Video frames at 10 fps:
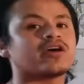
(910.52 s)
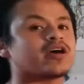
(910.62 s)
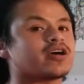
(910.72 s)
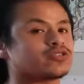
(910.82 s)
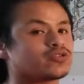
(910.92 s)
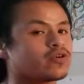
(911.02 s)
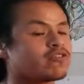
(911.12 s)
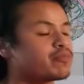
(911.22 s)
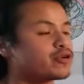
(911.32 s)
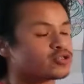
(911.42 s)
and sort
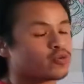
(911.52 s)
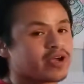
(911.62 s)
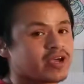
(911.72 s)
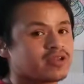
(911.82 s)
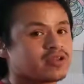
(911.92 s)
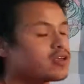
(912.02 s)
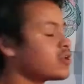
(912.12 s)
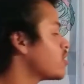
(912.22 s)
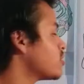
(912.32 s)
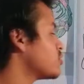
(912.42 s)
of persuade
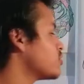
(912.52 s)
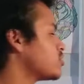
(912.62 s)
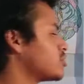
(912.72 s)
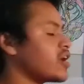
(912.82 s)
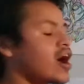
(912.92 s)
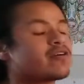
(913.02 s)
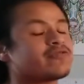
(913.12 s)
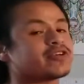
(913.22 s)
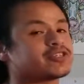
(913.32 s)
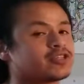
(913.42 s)
to see how
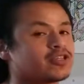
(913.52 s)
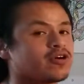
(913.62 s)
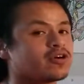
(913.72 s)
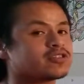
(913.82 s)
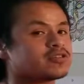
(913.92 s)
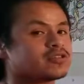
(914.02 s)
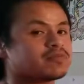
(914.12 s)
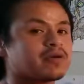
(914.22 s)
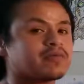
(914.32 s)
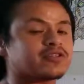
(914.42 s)
efficient they are to
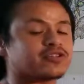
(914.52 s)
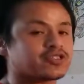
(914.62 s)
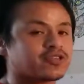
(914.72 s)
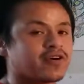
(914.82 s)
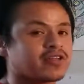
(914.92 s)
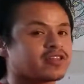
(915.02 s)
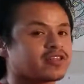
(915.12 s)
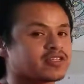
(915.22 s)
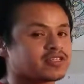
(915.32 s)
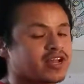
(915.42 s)
maybe justify that
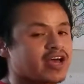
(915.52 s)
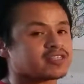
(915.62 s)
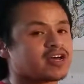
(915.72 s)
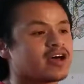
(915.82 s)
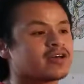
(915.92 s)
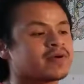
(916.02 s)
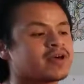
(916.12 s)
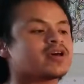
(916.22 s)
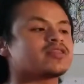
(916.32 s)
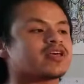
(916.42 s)
this isn't as high,
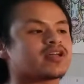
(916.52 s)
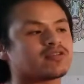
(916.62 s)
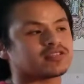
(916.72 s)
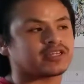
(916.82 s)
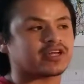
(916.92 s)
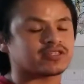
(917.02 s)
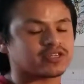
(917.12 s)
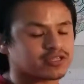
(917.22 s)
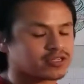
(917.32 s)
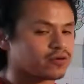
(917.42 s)
then I'll take that into
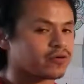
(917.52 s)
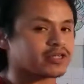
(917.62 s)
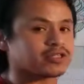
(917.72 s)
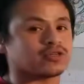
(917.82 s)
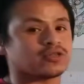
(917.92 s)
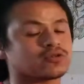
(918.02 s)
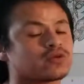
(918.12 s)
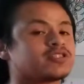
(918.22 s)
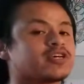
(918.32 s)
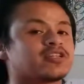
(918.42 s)
consideration. You always
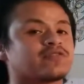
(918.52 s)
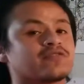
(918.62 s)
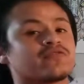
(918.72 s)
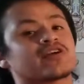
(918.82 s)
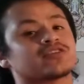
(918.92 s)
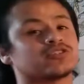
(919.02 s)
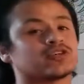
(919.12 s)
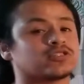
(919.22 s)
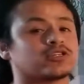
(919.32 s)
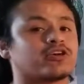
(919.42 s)
want to take different factors into
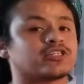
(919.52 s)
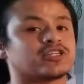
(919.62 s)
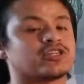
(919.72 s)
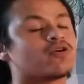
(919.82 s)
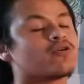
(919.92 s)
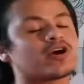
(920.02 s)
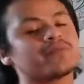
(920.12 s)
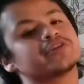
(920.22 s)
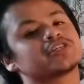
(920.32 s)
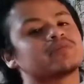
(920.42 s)
consideration. No
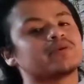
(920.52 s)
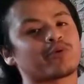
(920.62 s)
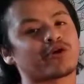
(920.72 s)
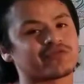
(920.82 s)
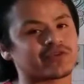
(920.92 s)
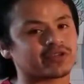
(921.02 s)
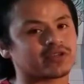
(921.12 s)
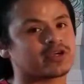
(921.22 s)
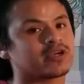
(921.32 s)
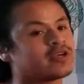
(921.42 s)
company is going to be perfect.
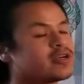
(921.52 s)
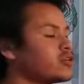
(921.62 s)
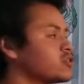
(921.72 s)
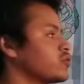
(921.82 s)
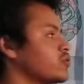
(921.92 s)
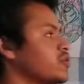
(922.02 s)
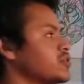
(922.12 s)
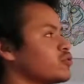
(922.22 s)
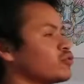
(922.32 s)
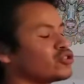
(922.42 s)
So there
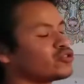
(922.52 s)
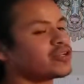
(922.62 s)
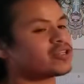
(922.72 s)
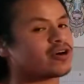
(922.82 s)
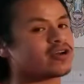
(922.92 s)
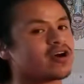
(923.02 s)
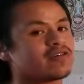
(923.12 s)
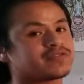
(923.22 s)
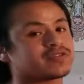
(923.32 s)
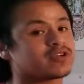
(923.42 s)
is no strict
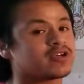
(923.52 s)
cutoffs.